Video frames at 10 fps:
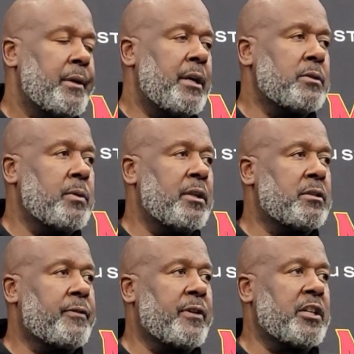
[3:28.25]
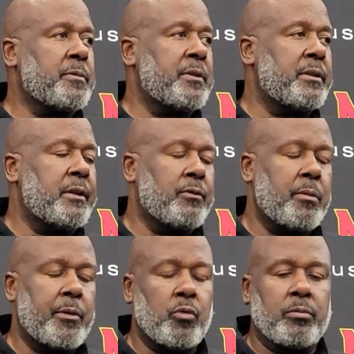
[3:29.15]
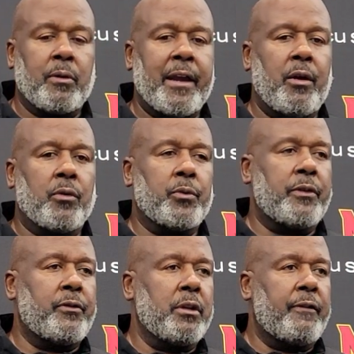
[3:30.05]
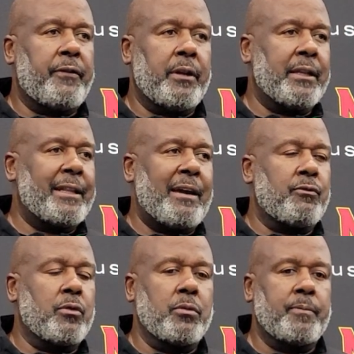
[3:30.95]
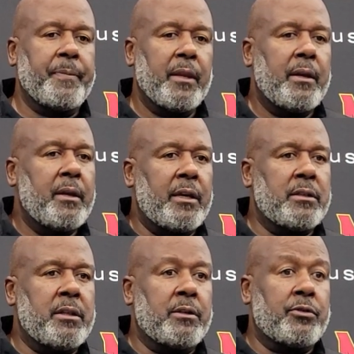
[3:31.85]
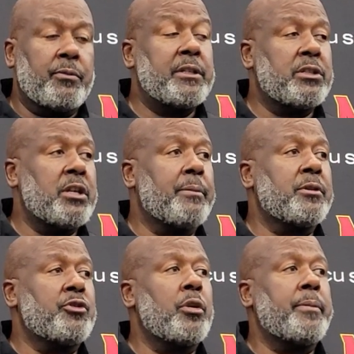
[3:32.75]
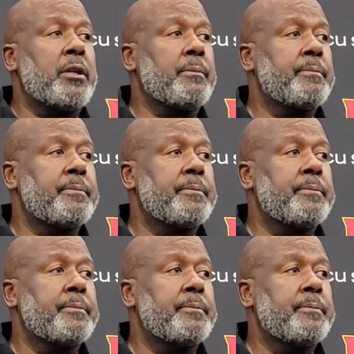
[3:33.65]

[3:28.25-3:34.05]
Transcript: as well as the freshman Ramon Brown, we really feel like that room has done a tremendous job contributing.